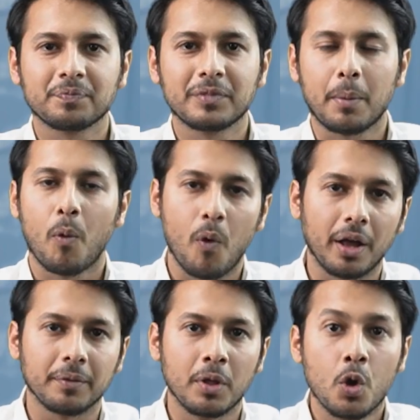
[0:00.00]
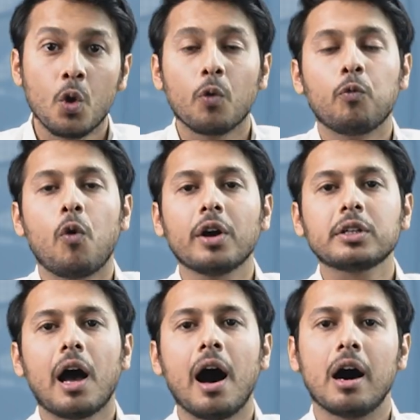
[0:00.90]
Number 1. What
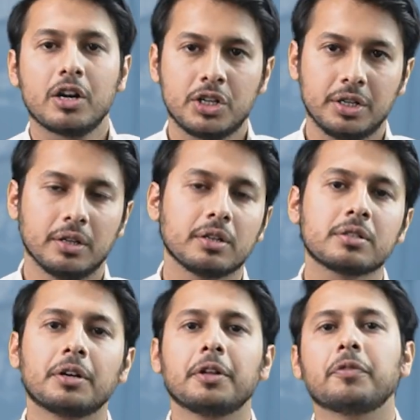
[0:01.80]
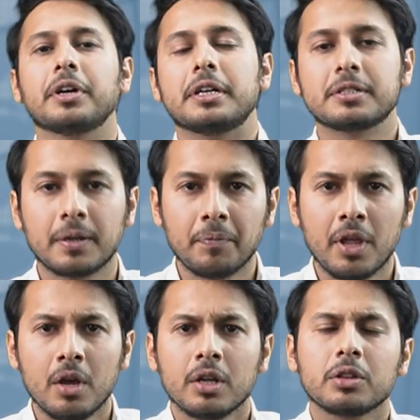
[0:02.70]
are share certificates?
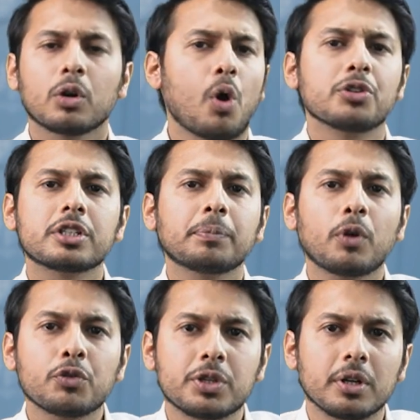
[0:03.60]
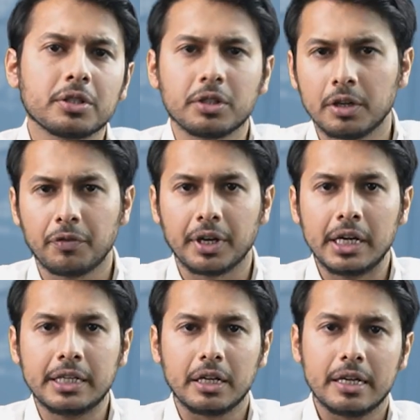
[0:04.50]
The concept of share
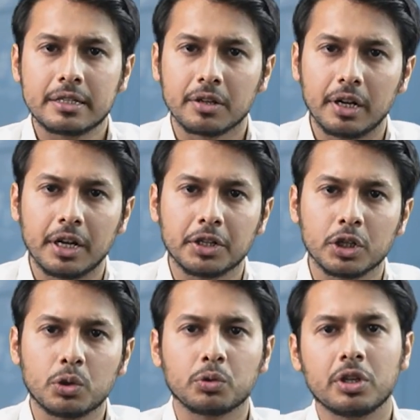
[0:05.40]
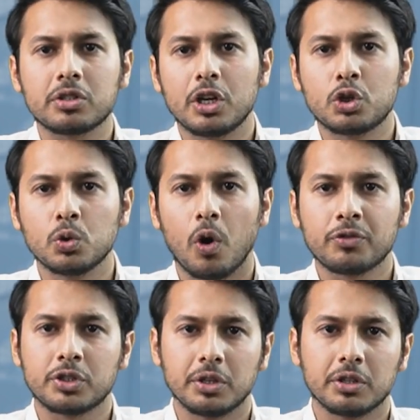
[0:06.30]
certificate is related to this issue
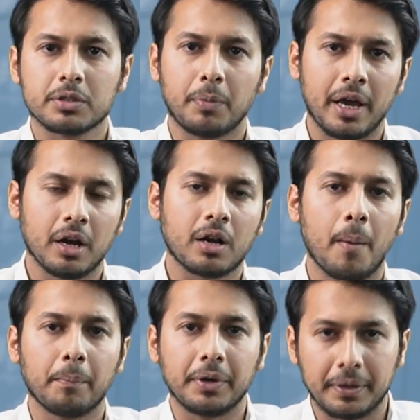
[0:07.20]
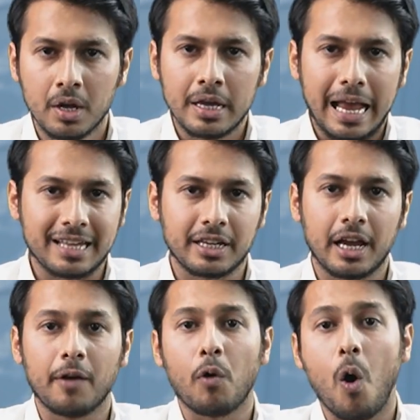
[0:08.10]
of shares by a company. As I
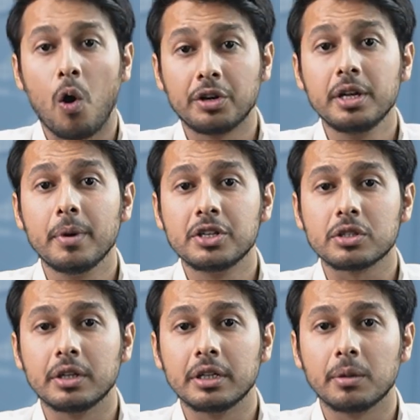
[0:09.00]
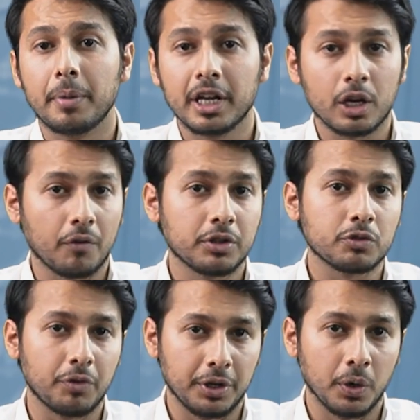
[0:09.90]
have already mentioned in the beginning of
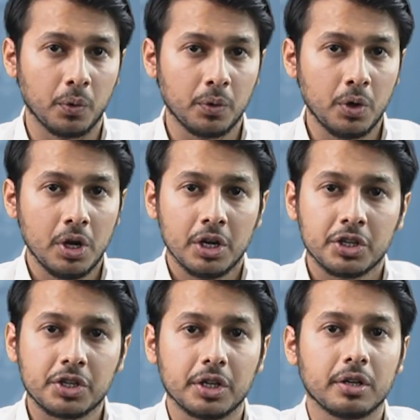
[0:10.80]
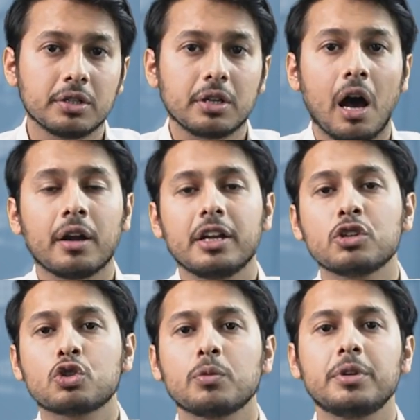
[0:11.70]
this video, shares are
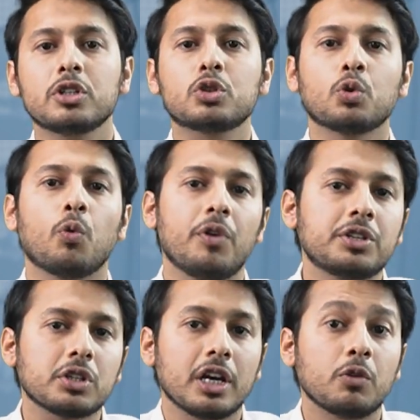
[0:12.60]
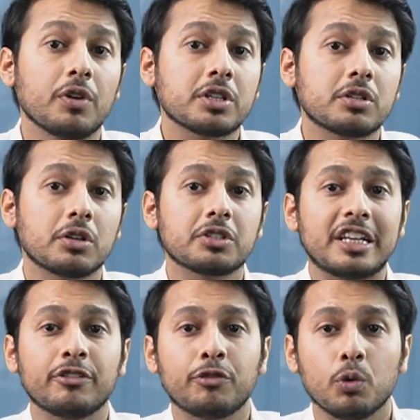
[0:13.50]
instruments through which investors
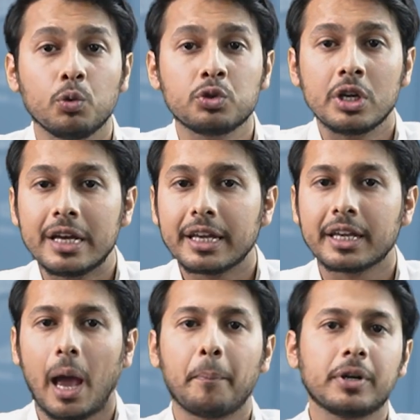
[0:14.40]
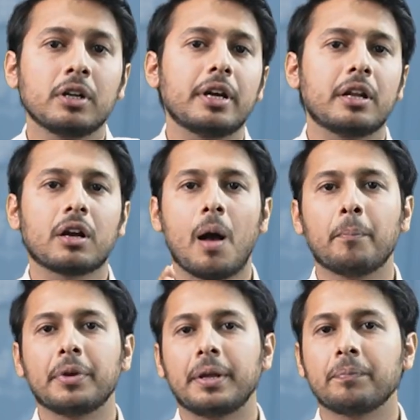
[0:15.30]
infuse capital in a
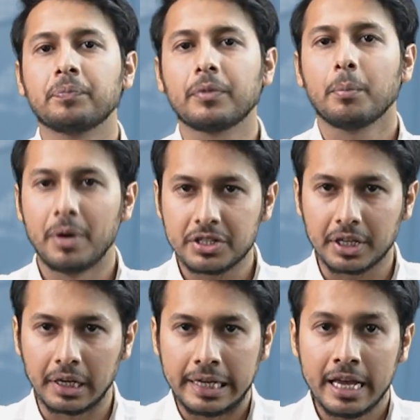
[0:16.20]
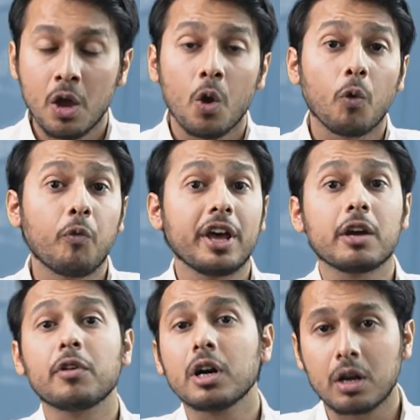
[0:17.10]
company. Basically,
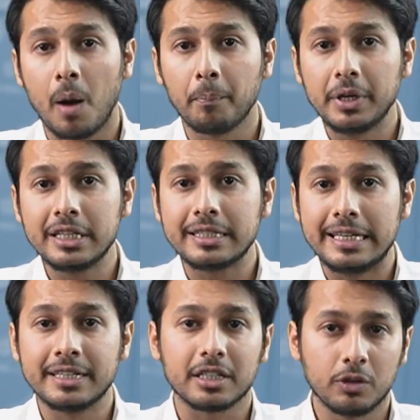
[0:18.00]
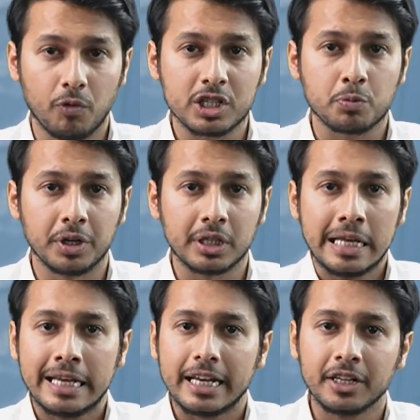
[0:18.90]
whenever a company seeks investment,
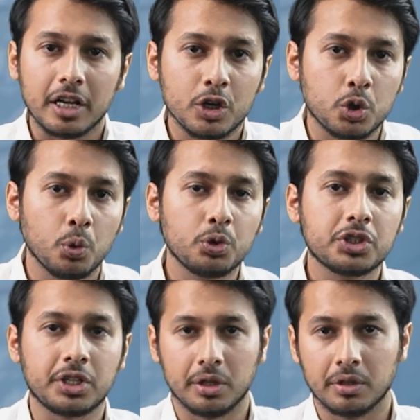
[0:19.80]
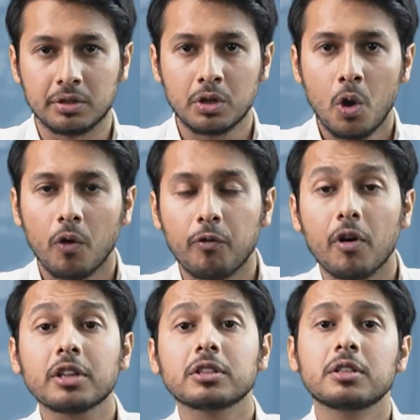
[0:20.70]
it issues shares
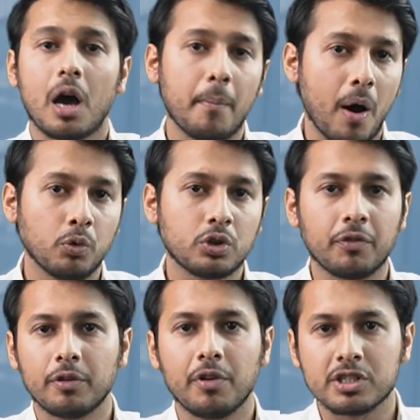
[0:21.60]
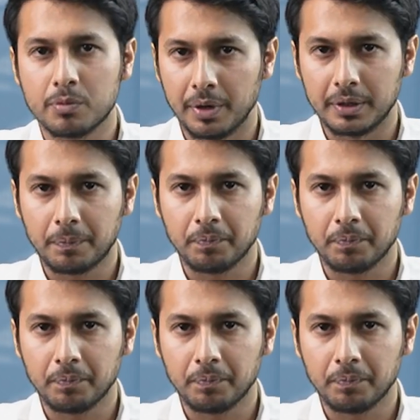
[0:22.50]
worth the amount of investment.